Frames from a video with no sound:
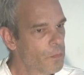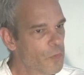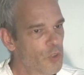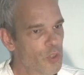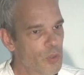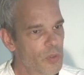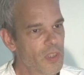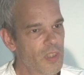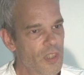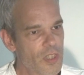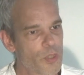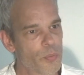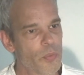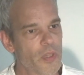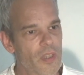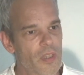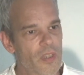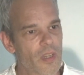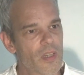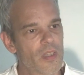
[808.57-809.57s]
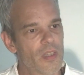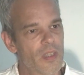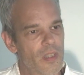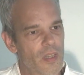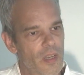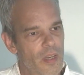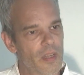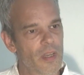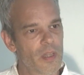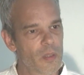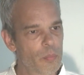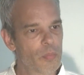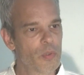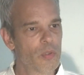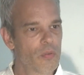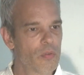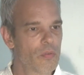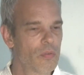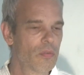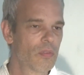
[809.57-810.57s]
So in this way, Kali can help
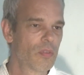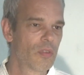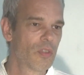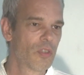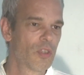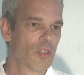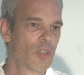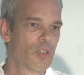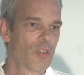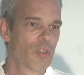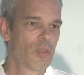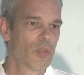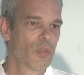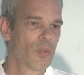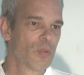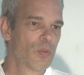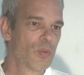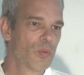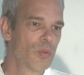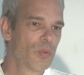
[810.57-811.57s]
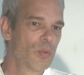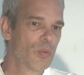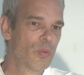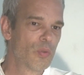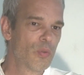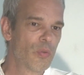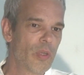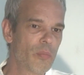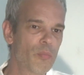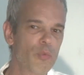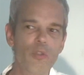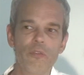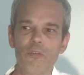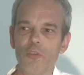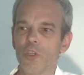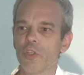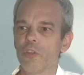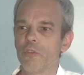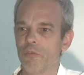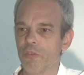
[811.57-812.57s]
you to remove
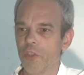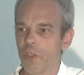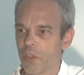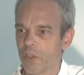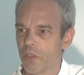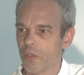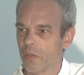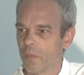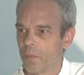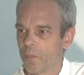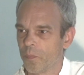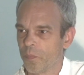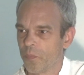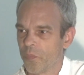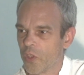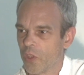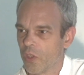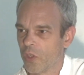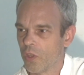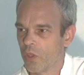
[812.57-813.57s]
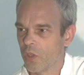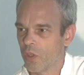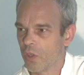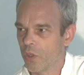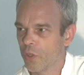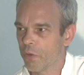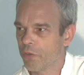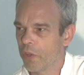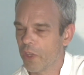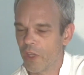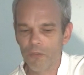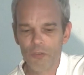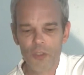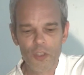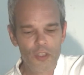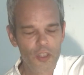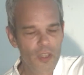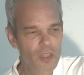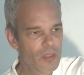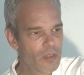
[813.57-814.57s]
your fear of
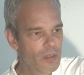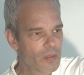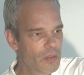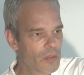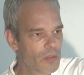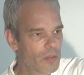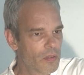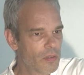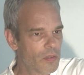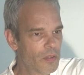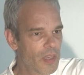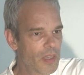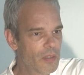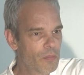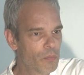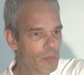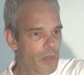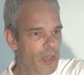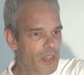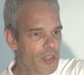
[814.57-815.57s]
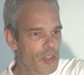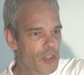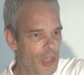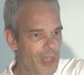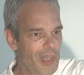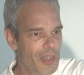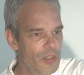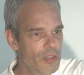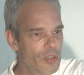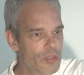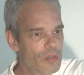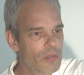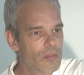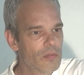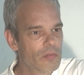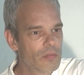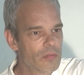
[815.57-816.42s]
everything that might change.